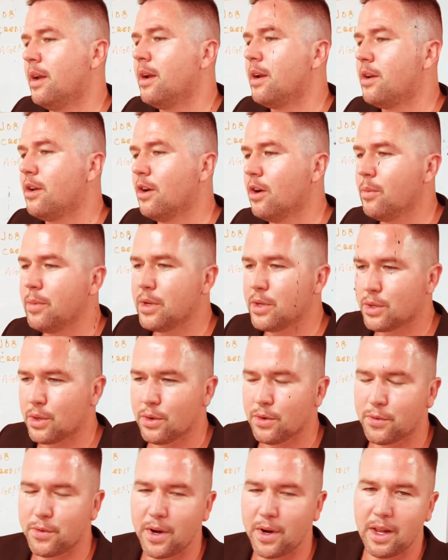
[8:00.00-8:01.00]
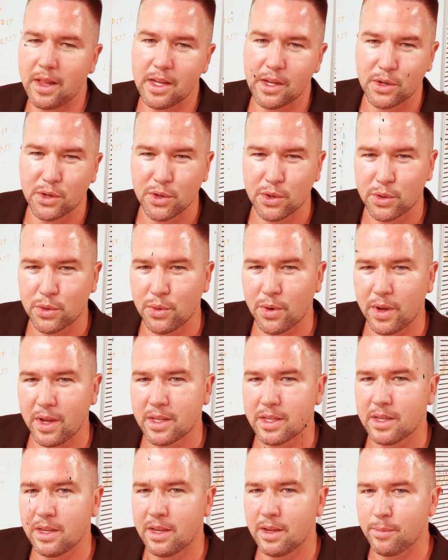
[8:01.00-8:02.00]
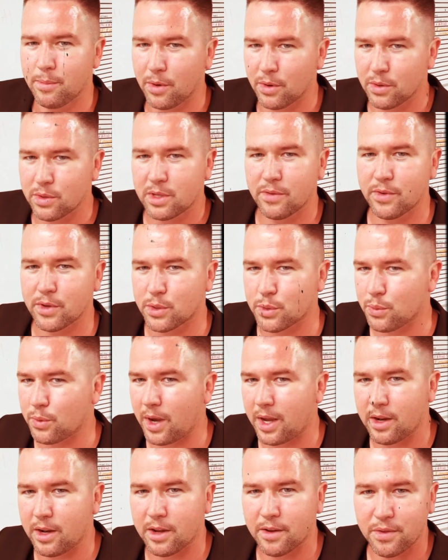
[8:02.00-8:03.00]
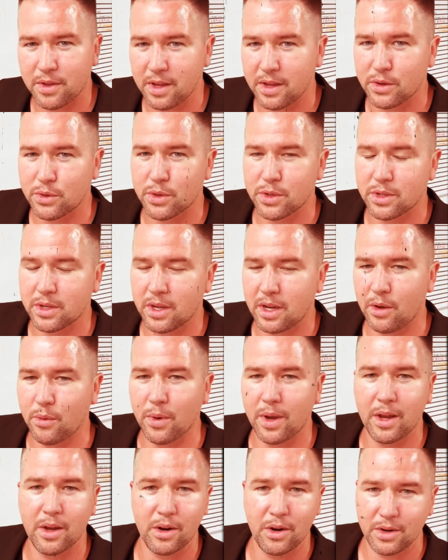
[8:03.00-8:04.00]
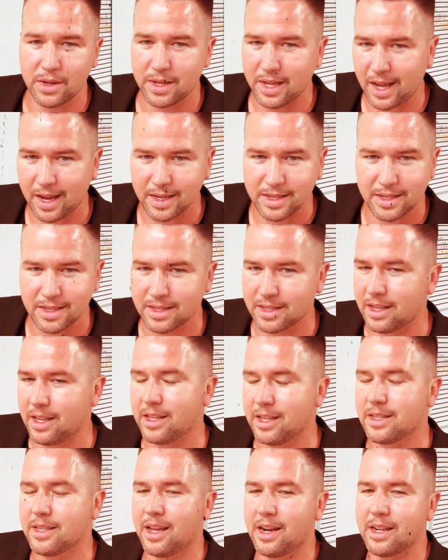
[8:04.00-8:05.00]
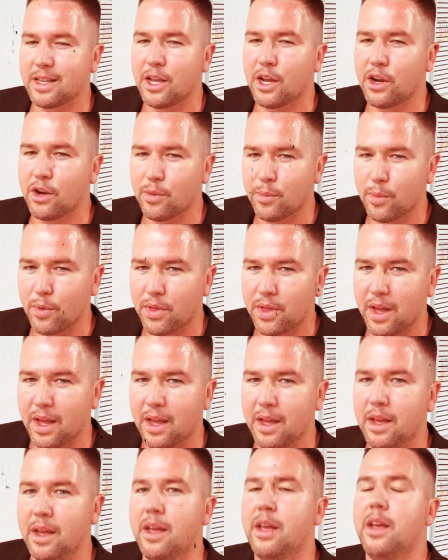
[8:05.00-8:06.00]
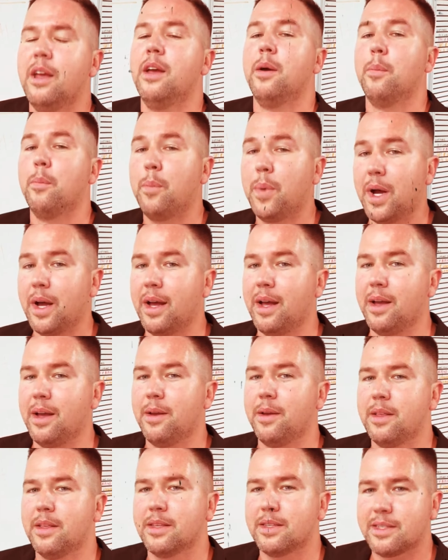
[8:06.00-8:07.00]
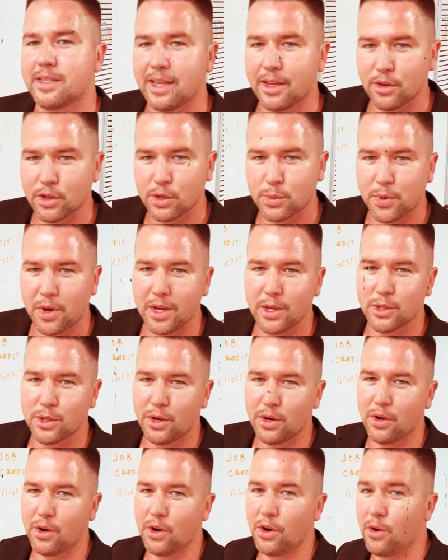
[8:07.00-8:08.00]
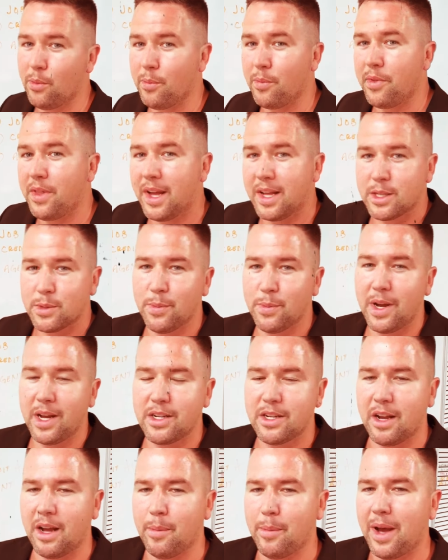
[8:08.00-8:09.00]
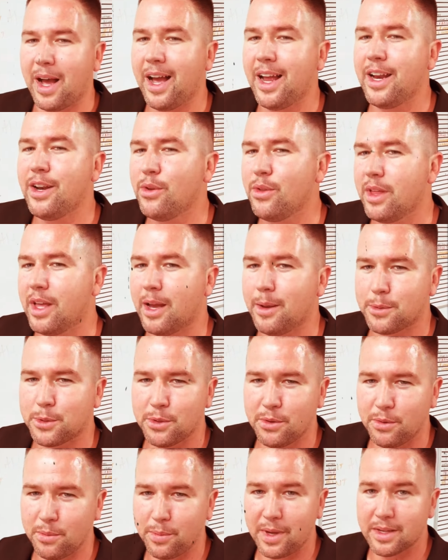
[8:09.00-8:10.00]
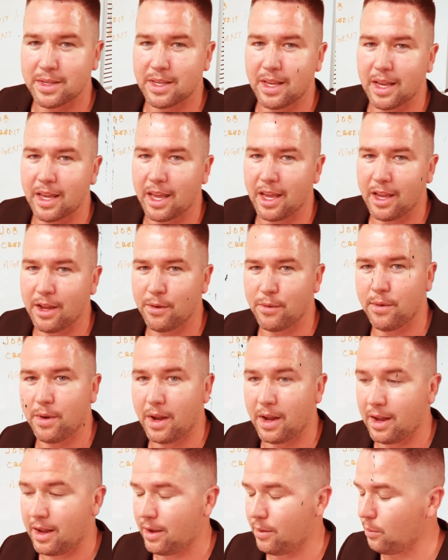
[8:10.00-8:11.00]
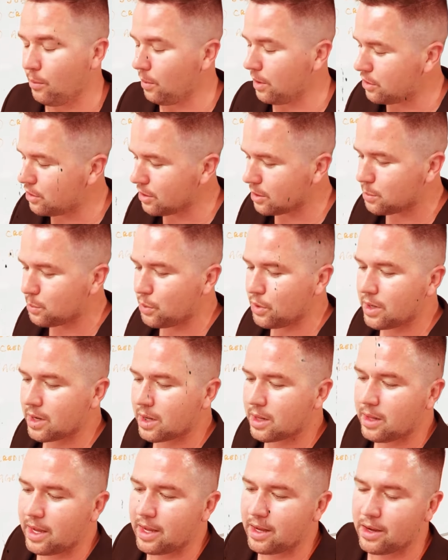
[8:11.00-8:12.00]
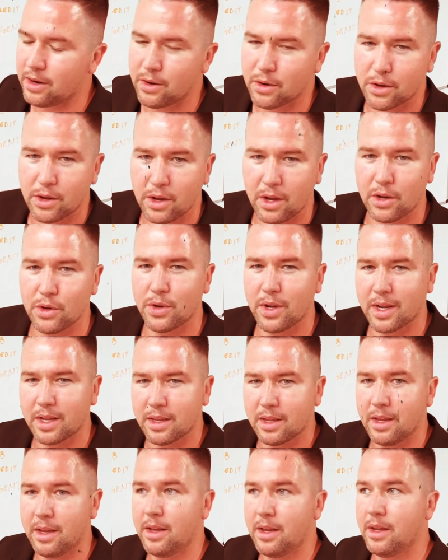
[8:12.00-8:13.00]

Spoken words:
don't be so afraid of the interest rates. Most of us write off the interest anyway on our taxes. It's not a terrible thing. But sales price on a home, that's my job. I do the absolute best I can. We just put a client under contract